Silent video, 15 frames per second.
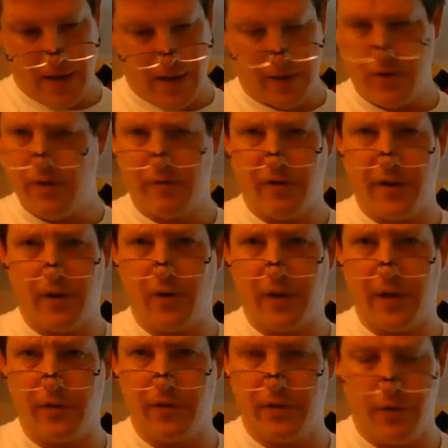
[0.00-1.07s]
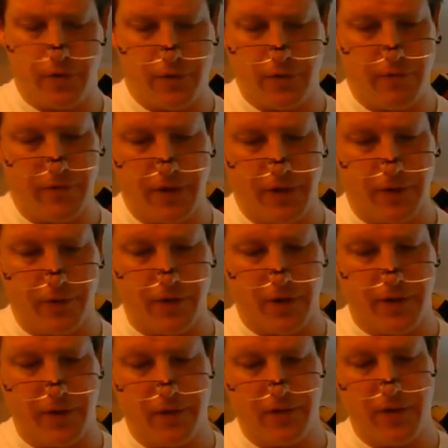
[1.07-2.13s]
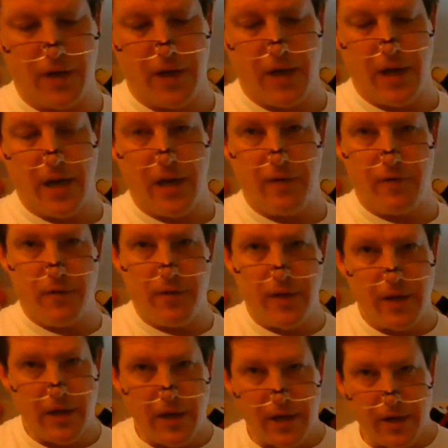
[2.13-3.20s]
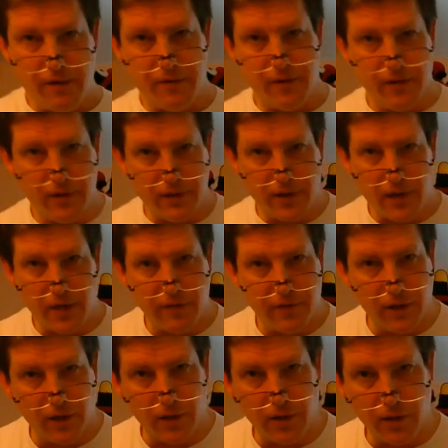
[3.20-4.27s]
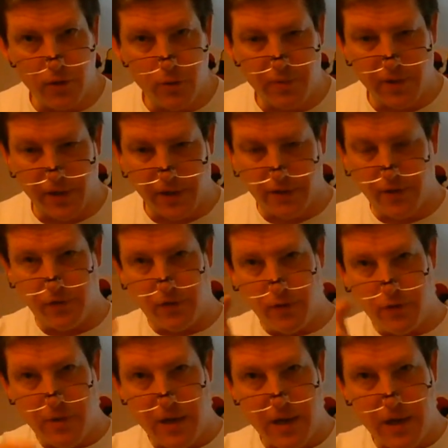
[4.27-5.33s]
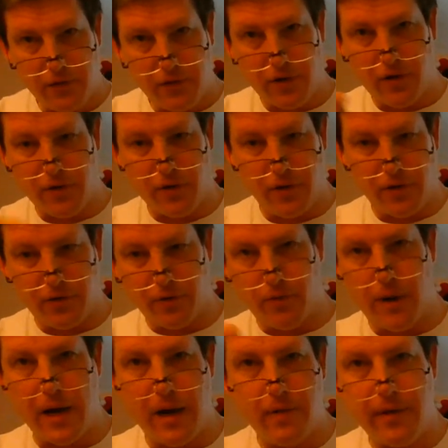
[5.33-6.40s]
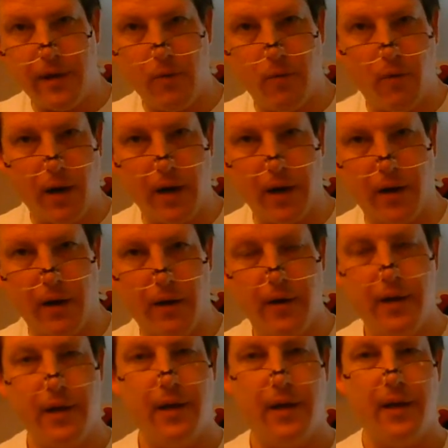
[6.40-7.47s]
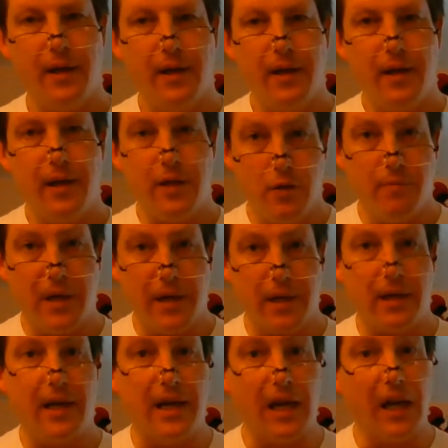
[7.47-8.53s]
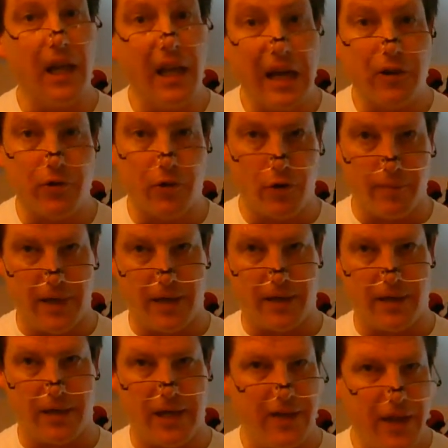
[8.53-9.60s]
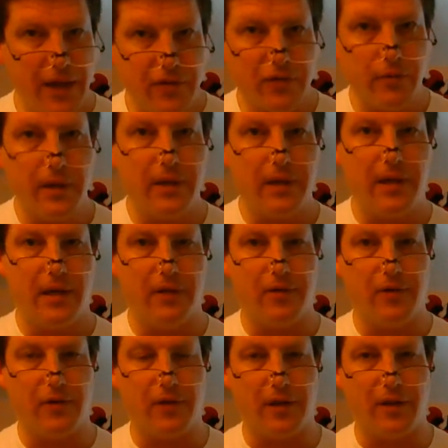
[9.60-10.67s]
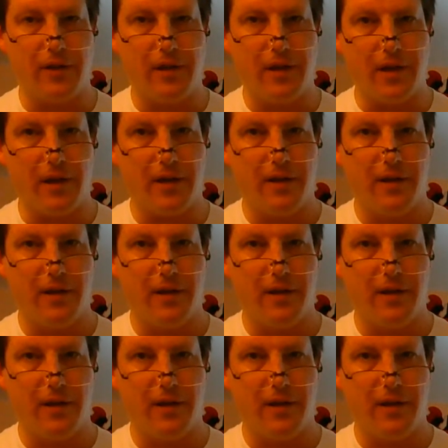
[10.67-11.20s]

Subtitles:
and you can find all kinds of YouTube videos on this. If you then have it kind of in a loop like this and you pass current around that wire, you make an electromagnet. And that's a really interesting thing.